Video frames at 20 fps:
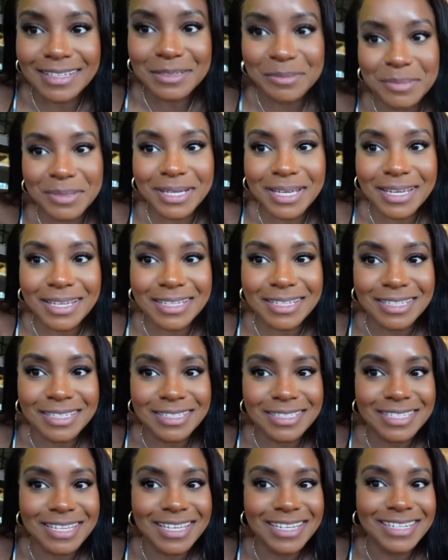
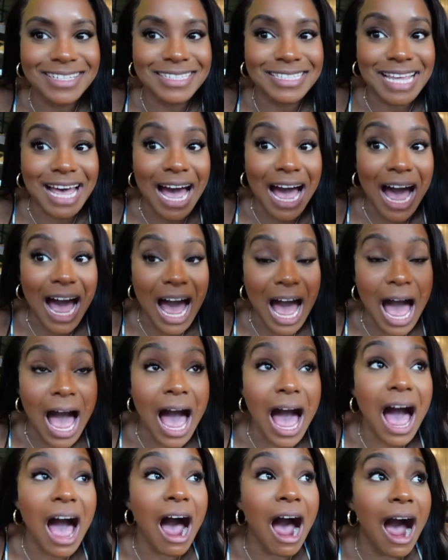because it is
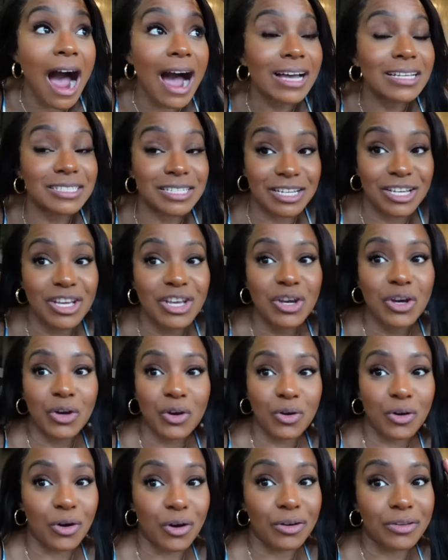hot.
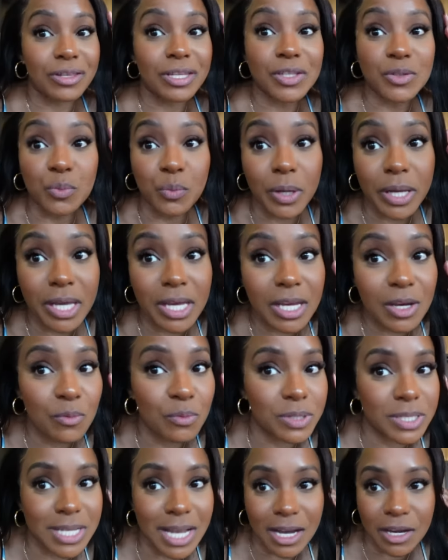Girl, this wig
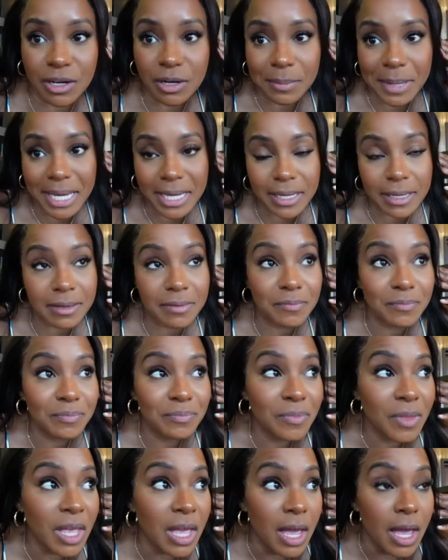was not gonna make it.
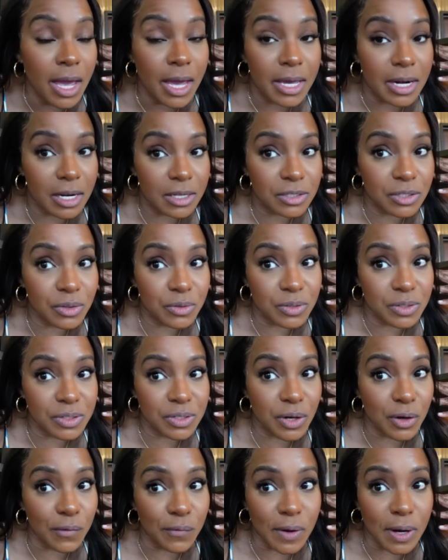And I told the
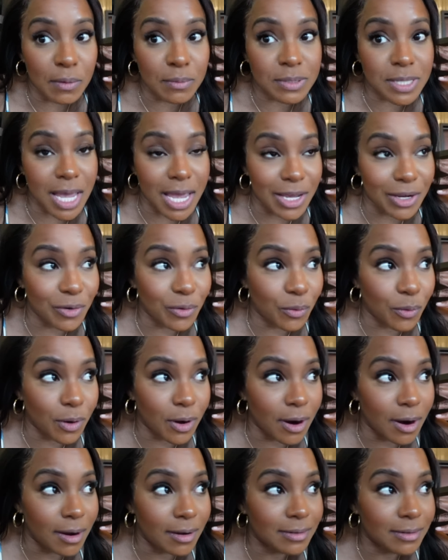server, I was like, girl,